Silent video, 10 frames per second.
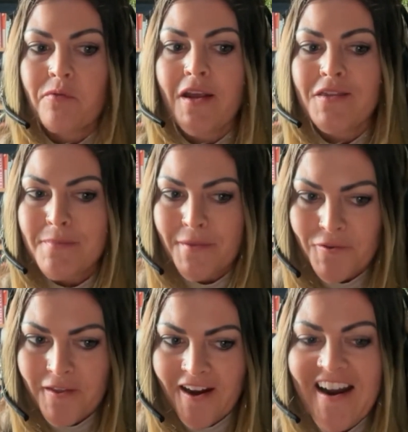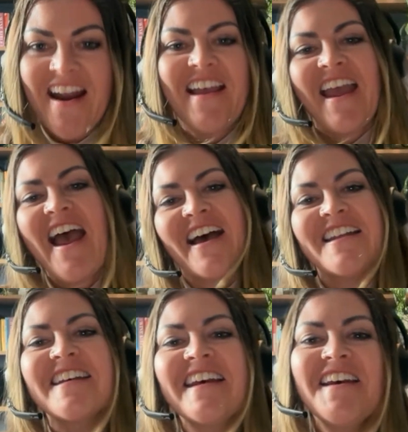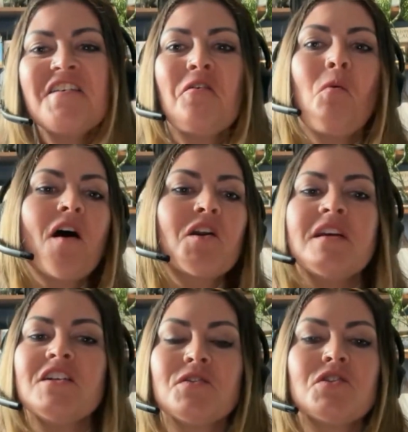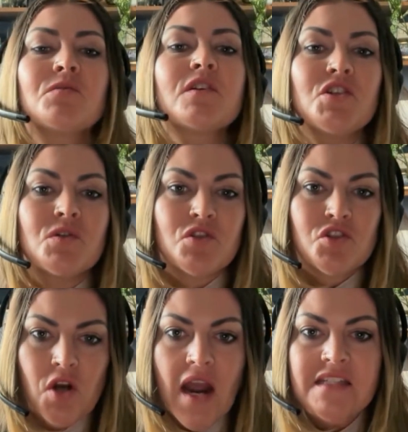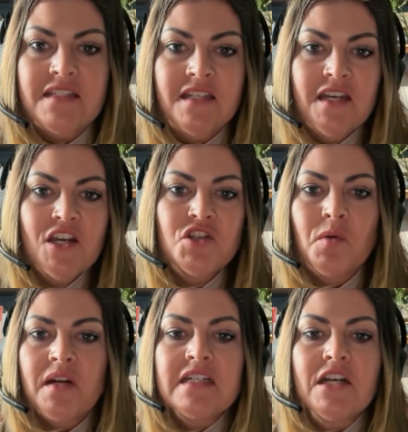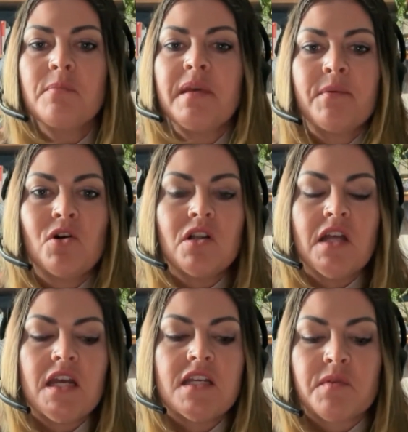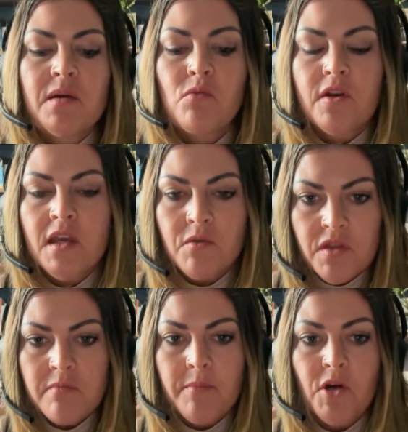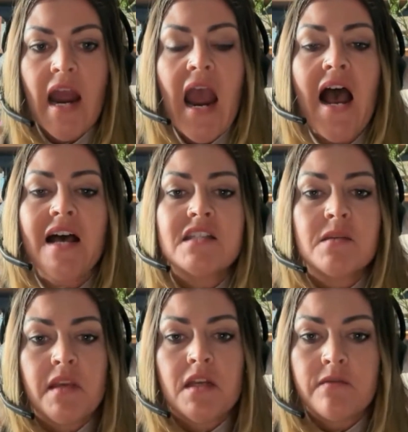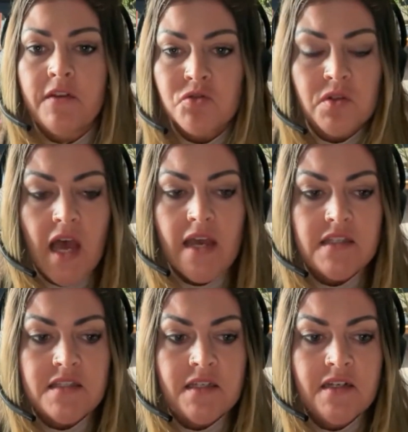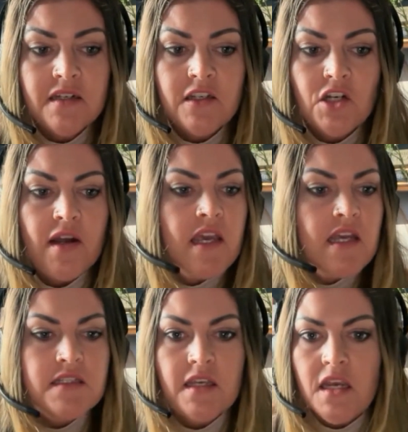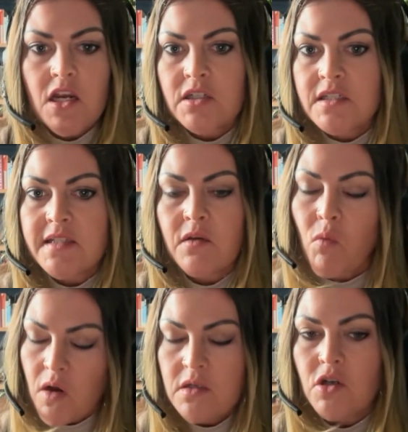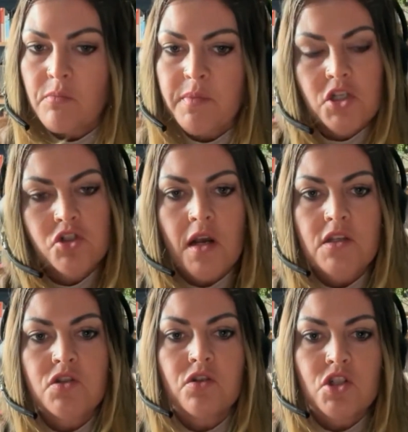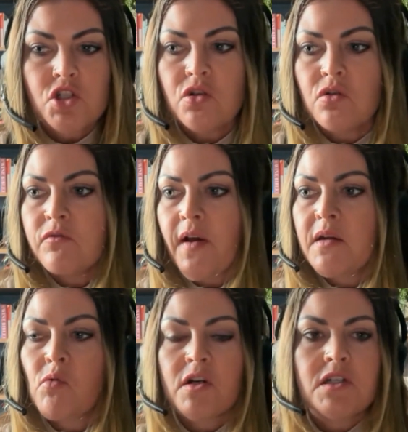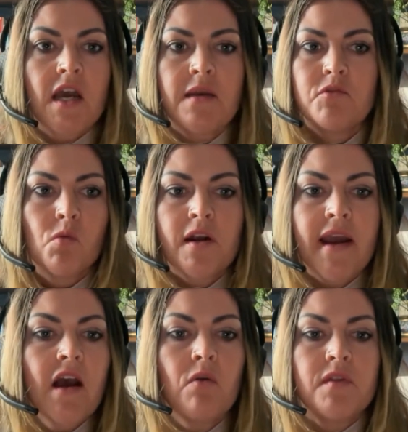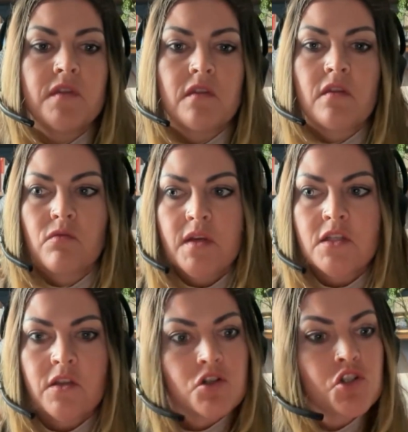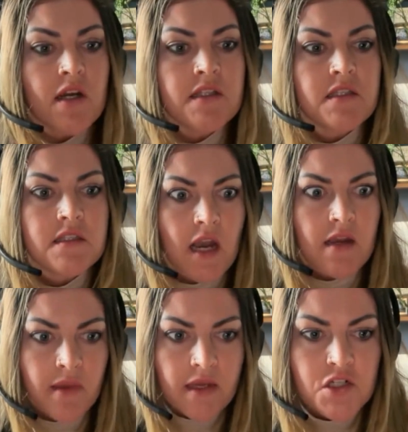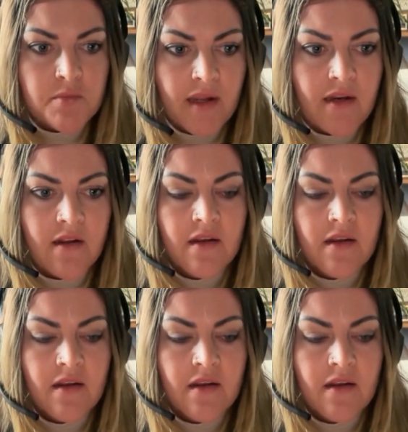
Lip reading: we're right in the middle there. And what do we do to reduce stress? So what I tell people is when I'm working with a member, it has to be individualized. I can't sit here and say, one, don't be stressed, or two, find more time to work out when the reason they're stressed is time management.